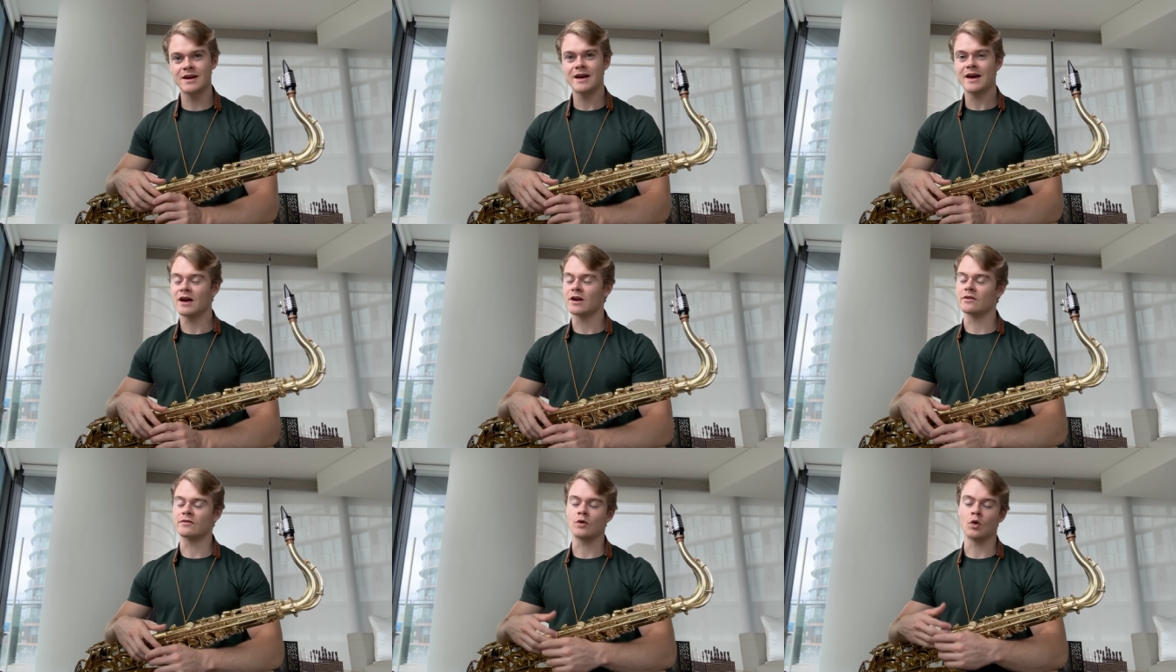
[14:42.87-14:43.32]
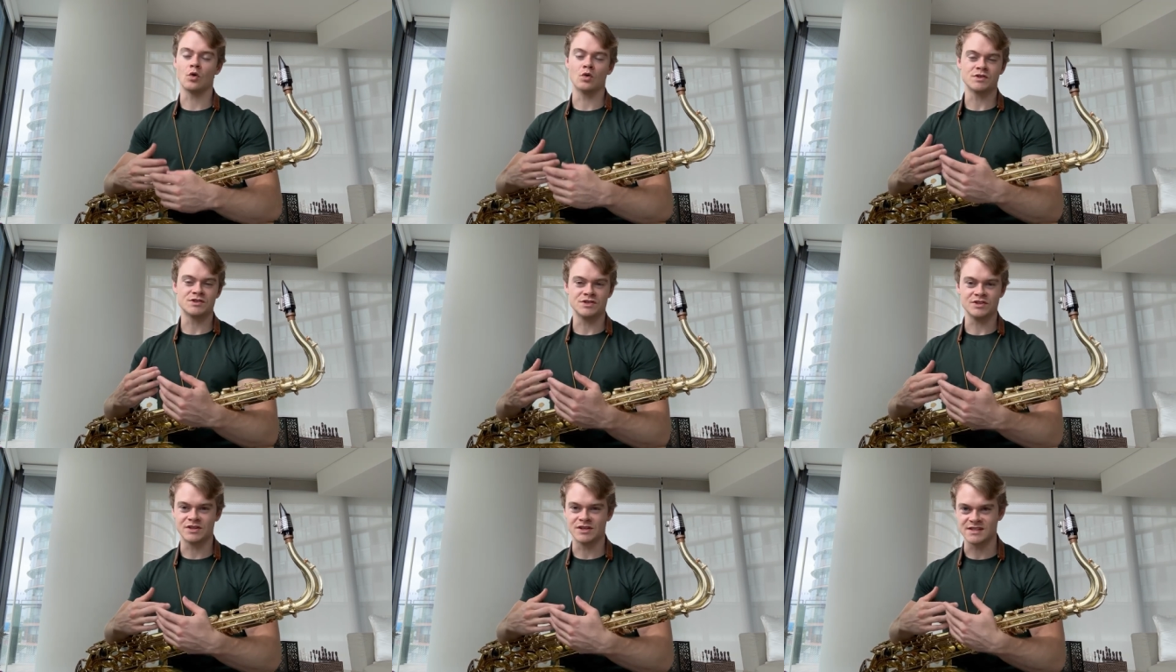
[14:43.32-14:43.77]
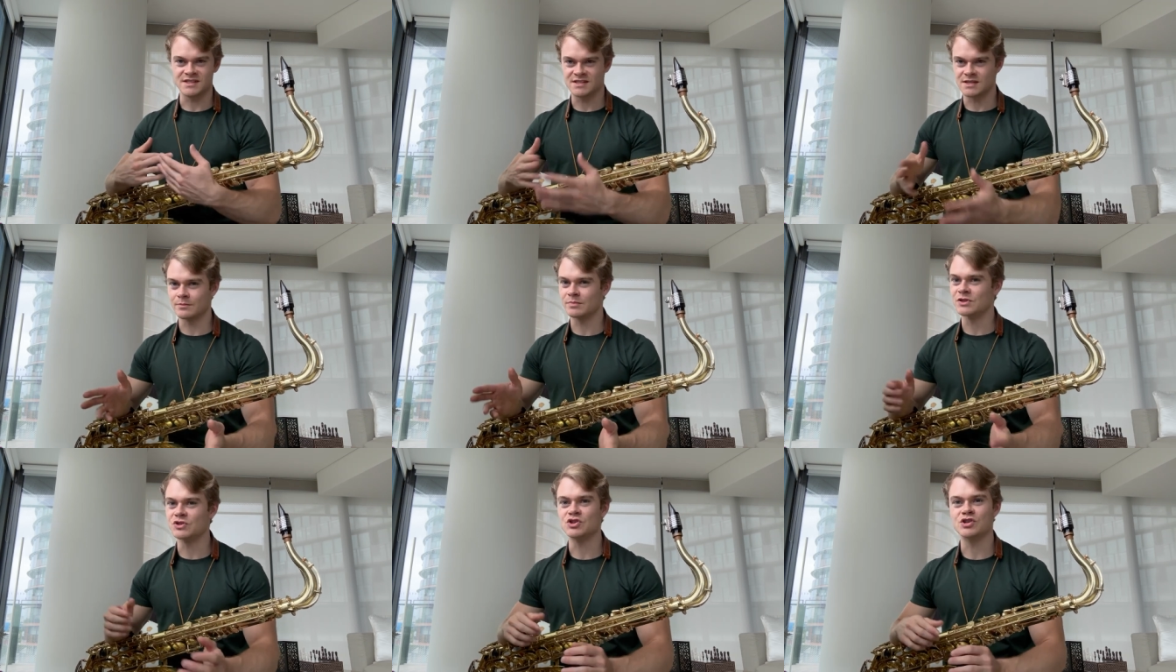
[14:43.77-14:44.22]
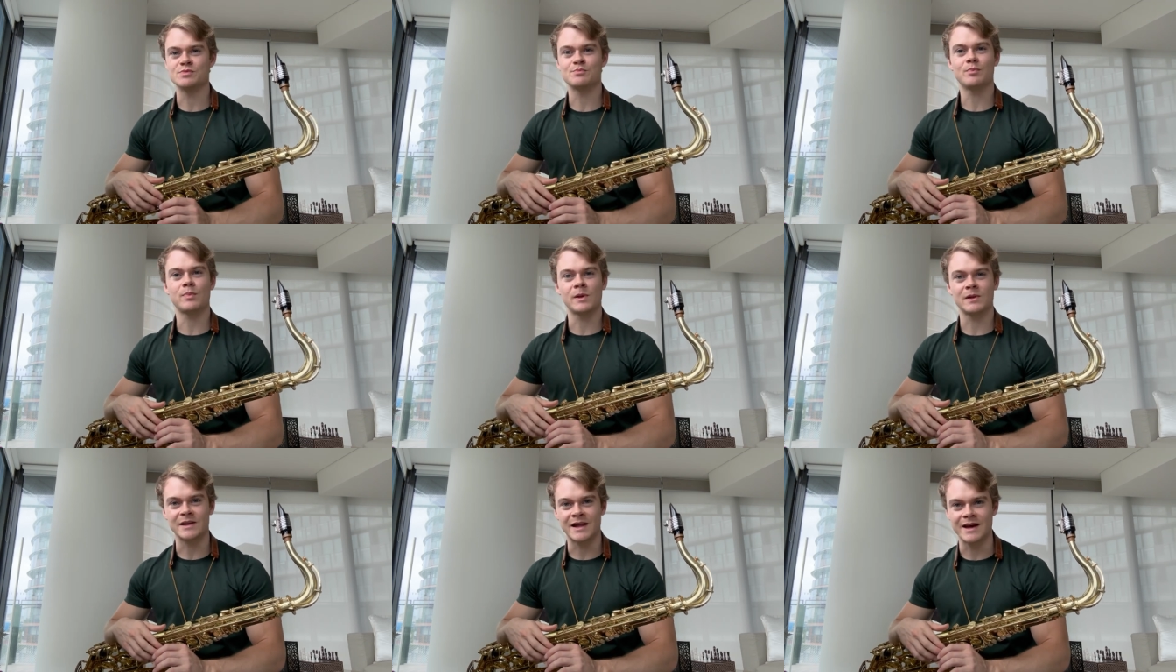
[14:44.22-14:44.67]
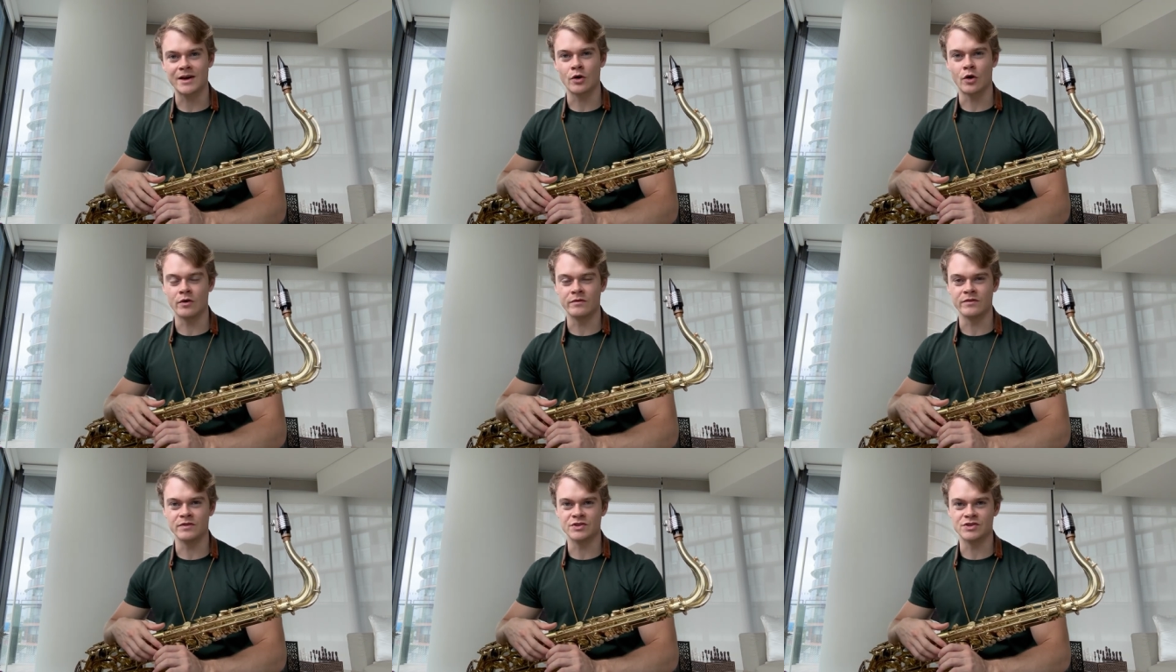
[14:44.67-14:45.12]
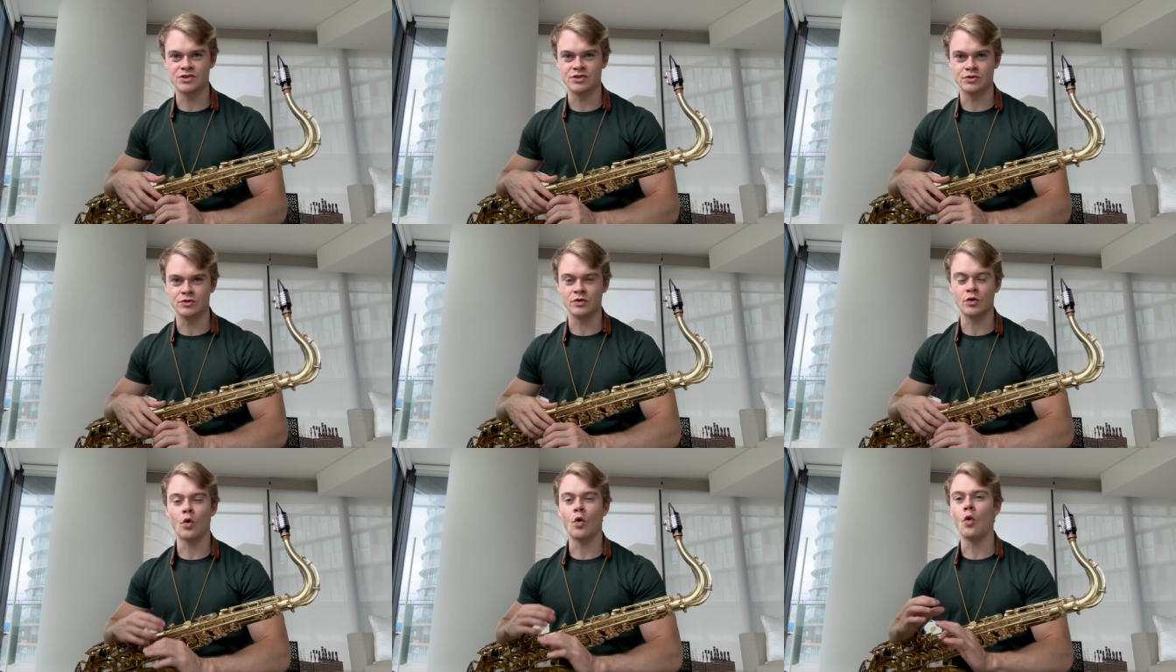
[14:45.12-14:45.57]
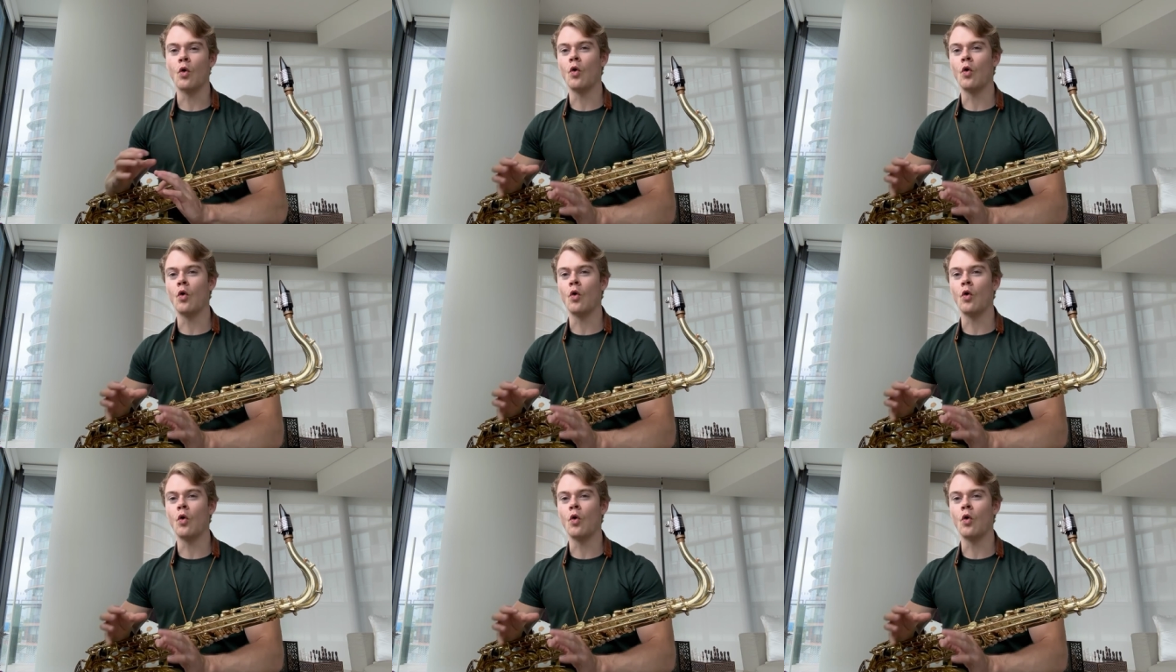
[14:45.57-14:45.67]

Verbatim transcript: And of course, you can simply just play over the tune.